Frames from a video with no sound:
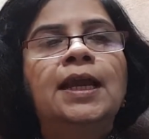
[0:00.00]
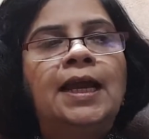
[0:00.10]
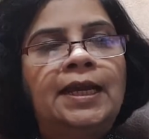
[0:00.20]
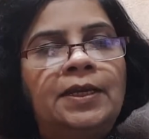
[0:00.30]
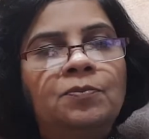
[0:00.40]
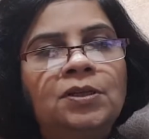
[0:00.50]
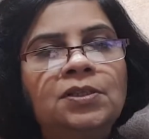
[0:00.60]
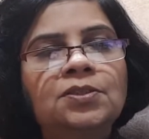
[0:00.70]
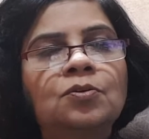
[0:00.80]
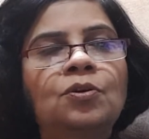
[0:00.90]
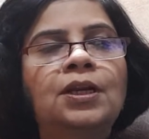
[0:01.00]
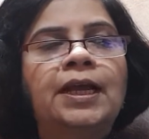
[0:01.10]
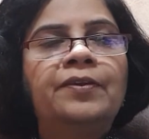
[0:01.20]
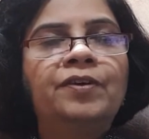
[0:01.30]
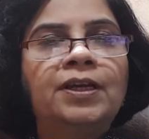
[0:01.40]
animals or
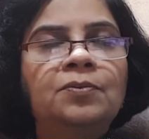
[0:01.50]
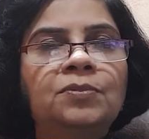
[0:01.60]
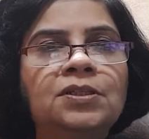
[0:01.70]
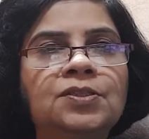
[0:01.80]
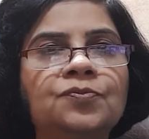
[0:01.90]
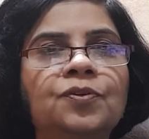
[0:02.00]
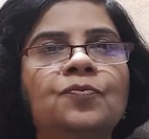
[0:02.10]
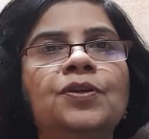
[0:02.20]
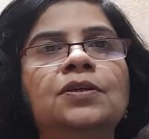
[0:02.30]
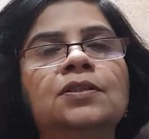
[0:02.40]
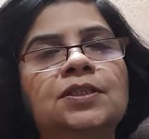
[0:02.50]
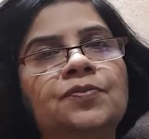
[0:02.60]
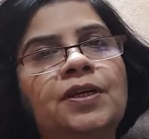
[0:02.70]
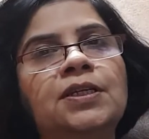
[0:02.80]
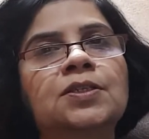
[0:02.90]
live animals from where this
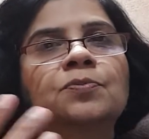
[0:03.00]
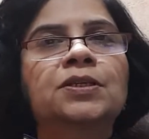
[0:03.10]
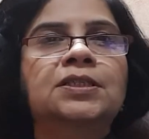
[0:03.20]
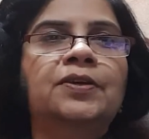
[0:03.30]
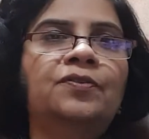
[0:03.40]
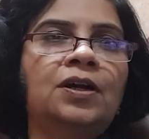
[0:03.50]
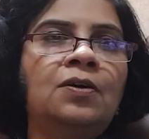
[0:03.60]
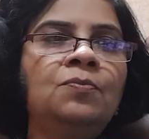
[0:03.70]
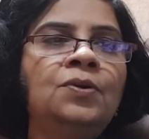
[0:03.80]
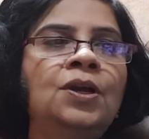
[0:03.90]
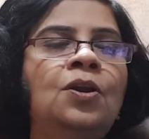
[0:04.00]
virus must have come,